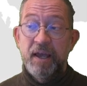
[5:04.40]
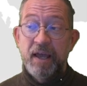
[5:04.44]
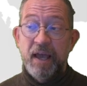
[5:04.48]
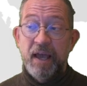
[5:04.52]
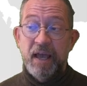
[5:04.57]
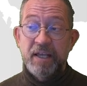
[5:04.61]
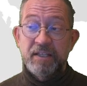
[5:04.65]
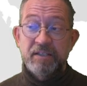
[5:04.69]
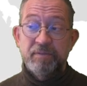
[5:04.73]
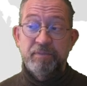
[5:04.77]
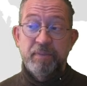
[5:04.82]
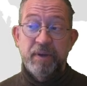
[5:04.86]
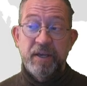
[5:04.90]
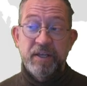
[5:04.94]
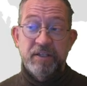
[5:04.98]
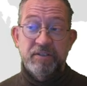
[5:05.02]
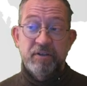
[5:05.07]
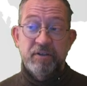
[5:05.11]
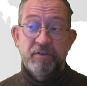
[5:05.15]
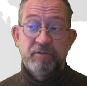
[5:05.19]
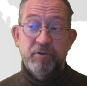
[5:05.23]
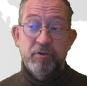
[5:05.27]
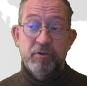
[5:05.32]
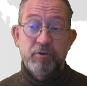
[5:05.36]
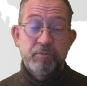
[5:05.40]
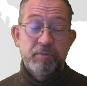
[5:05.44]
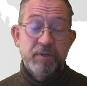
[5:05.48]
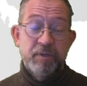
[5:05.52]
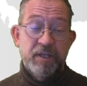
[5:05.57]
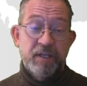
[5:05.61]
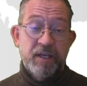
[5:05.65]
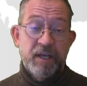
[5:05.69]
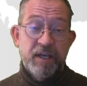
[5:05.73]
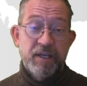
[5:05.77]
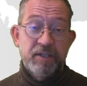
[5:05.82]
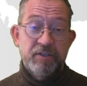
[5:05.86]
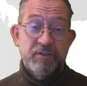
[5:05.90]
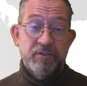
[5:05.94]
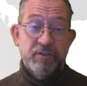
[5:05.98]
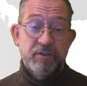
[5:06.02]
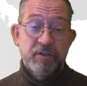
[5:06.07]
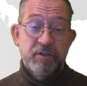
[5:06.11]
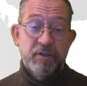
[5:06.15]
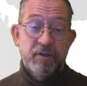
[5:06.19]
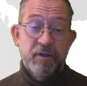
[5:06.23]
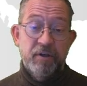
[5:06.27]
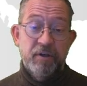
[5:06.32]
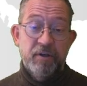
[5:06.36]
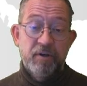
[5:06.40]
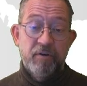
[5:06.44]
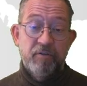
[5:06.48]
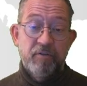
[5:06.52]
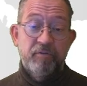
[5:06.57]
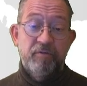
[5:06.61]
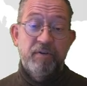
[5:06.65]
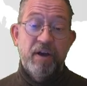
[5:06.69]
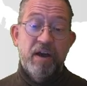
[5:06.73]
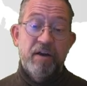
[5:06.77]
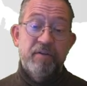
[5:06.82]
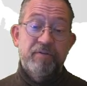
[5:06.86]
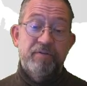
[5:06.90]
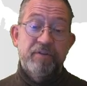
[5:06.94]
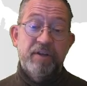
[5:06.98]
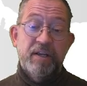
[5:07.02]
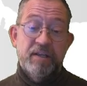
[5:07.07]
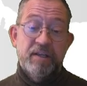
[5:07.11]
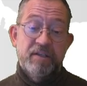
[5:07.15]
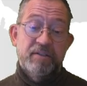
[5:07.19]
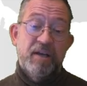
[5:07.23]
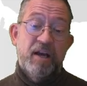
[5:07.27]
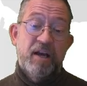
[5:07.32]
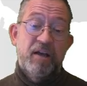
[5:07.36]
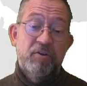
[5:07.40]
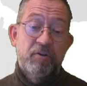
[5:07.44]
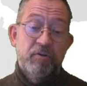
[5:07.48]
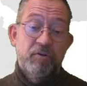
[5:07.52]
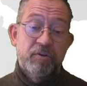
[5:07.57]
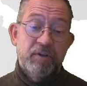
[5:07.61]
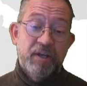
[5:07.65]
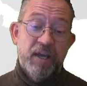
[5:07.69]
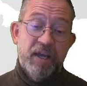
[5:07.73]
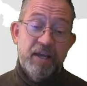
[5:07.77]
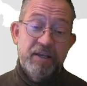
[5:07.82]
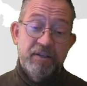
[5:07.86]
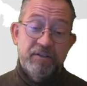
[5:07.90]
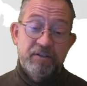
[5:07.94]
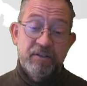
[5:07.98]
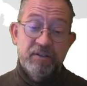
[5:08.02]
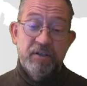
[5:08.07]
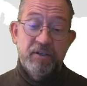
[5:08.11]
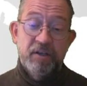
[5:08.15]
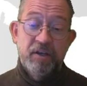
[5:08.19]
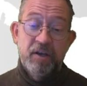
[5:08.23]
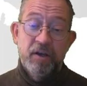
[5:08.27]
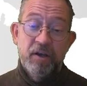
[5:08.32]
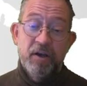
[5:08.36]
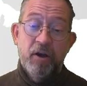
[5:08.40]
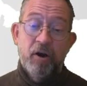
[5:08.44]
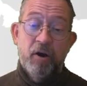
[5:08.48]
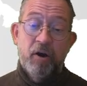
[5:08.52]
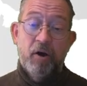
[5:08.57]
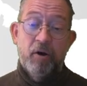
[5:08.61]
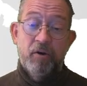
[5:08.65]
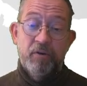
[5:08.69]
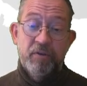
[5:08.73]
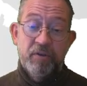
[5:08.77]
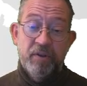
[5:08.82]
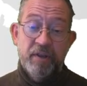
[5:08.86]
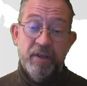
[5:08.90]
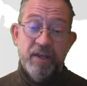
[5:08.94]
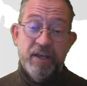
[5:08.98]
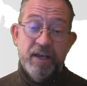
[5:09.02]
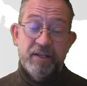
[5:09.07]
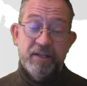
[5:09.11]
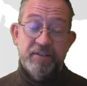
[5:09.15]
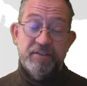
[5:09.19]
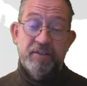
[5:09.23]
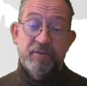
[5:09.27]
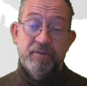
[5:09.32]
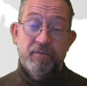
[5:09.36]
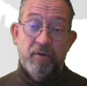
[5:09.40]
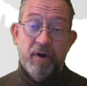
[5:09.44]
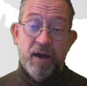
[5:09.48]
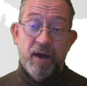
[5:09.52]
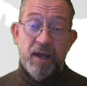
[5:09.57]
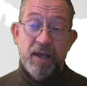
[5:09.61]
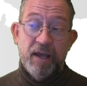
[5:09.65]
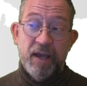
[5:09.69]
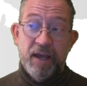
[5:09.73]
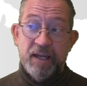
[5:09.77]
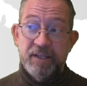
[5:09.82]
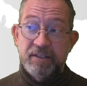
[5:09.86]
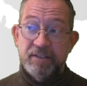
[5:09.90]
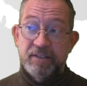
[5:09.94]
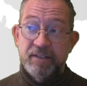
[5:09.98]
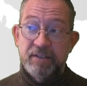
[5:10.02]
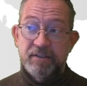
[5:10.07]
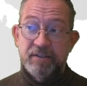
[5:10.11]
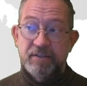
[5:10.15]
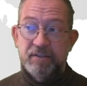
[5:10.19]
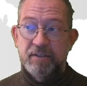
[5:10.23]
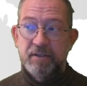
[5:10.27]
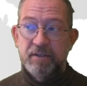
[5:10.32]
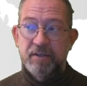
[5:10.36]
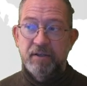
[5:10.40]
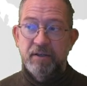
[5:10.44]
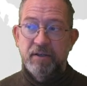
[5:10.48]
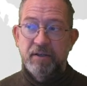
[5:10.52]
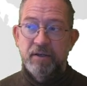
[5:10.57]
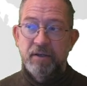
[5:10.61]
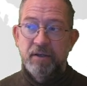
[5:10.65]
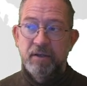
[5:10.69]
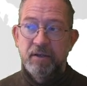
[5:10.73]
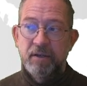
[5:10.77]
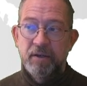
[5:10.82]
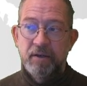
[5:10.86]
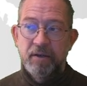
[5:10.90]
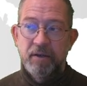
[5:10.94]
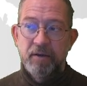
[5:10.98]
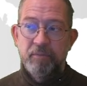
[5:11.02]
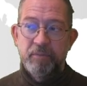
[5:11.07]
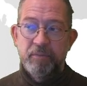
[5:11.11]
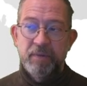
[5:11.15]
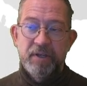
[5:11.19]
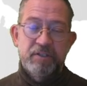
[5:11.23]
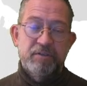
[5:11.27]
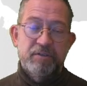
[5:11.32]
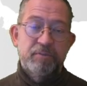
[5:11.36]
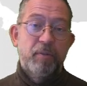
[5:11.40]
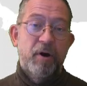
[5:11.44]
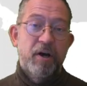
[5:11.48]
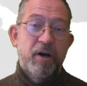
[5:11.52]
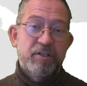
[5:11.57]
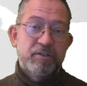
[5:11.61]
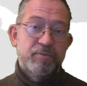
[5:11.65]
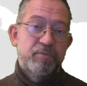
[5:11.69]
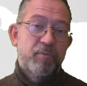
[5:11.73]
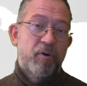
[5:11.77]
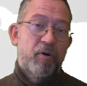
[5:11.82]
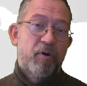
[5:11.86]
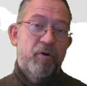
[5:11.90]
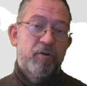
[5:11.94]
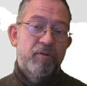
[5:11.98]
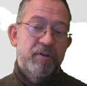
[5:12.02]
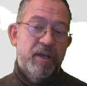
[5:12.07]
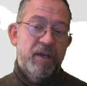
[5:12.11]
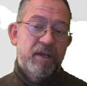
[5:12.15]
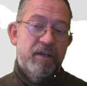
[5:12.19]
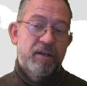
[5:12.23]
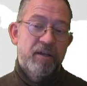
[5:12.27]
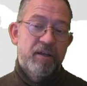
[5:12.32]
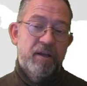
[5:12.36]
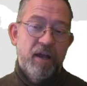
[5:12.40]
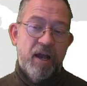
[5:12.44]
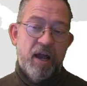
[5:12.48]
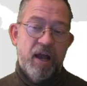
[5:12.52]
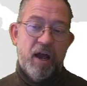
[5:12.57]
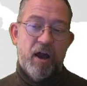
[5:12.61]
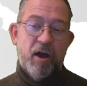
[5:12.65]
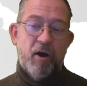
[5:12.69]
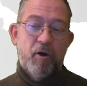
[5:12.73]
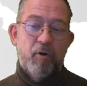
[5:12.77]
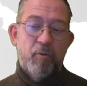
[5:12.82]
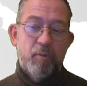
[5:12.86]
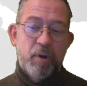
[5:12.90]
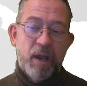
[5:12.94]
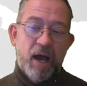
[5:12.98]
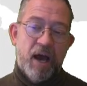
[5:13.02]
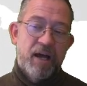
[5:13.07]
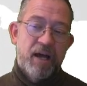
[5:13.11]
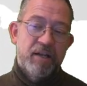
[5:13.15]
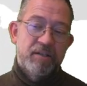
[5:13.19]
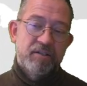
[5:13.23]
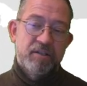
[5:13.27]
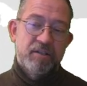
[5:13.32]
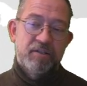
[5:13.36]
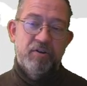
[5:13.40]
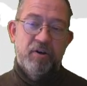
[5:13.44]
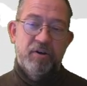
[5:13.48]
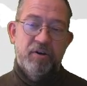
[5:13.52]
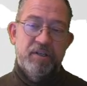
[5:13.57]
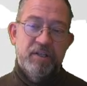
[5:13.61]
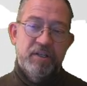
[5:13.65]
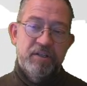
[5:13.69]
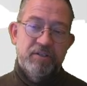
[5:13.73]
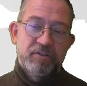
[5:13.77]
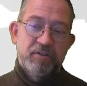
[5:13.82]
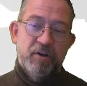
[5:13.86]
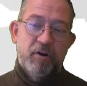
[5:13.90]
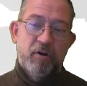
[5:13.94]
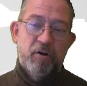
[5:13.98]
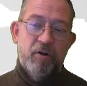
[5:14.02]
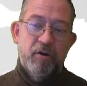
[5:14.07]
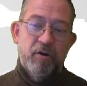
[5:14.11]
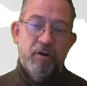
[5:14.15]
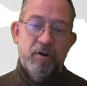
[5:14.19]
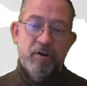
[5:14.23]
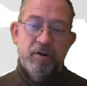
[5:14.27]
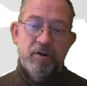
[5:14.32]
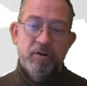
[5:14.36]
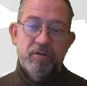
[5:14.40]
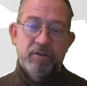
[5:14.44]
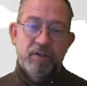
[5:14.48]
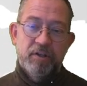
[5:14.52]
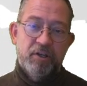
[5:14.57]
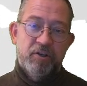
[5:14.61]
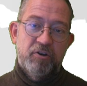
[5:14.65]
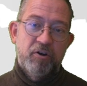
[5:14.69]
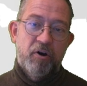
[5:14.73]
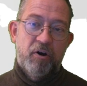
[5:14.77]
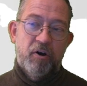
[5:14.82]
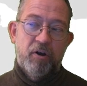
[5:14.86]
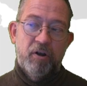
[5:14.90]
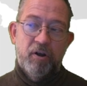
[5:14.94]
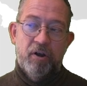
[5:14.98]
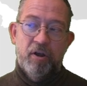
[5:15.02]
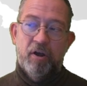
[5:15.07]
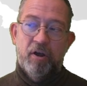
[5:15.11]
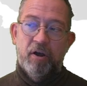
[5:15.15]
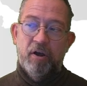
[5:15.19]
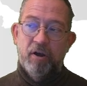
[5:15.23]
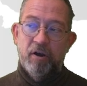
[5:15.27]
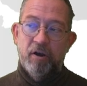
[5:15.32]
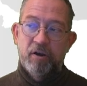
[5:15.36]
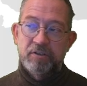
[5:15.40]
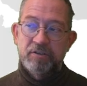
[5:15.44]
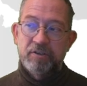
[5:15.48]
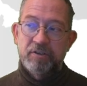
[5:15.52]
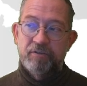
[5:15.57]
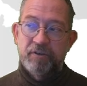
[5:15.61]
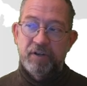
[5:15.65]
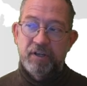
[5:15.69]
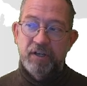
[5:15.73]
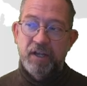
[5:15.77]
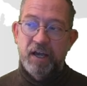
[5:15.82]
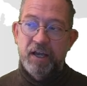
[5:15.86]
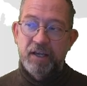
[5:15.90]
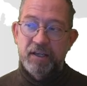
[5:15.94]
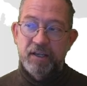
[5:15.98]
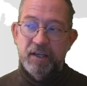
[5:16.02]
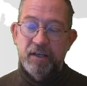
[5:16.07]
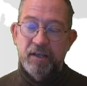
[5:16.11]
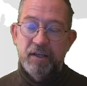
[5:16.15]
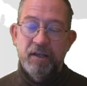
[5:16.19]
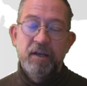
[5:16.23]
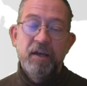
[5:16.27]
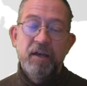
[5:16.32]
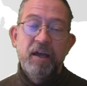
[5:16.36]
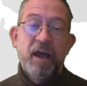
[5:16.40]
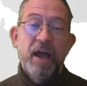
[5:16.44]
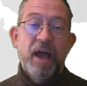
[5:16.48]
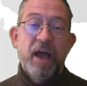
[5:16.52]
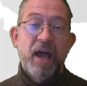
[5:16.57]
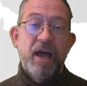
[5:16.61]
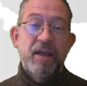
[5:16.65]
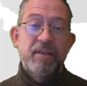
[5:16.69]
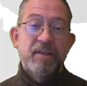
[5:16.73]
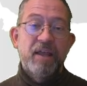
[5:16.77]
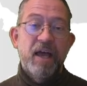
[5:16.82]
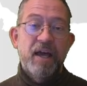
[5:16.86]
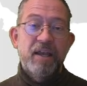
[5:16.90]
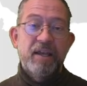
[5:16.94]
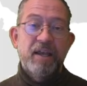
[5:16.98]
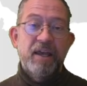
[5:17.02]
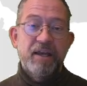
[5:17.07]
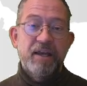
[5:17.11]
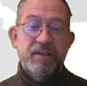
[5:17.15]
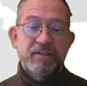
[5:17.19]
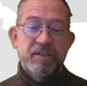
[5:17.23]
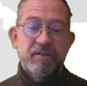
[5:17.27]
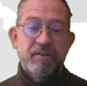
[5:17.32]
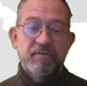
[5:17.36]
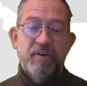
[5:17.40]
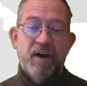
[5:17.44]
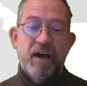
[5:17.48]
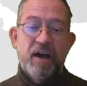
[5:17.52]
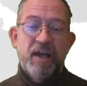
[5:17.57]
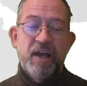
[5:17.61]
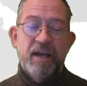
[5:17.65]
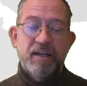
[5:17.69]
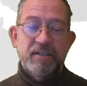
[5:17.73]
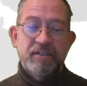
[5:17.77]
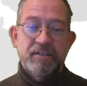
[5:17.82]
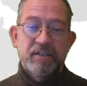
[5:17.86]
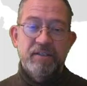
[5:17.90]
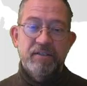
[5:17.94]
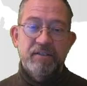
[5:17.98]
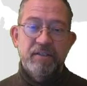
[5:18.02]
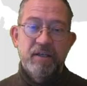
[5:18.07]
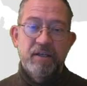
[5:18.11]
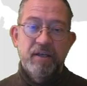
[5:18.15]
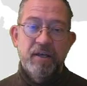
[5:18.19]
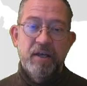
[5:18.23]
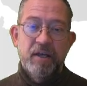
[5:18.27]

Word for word: aspects of communication, where things are located on the x and y axis. means much more than how large the dot is or the color or something like it. And that x and y axis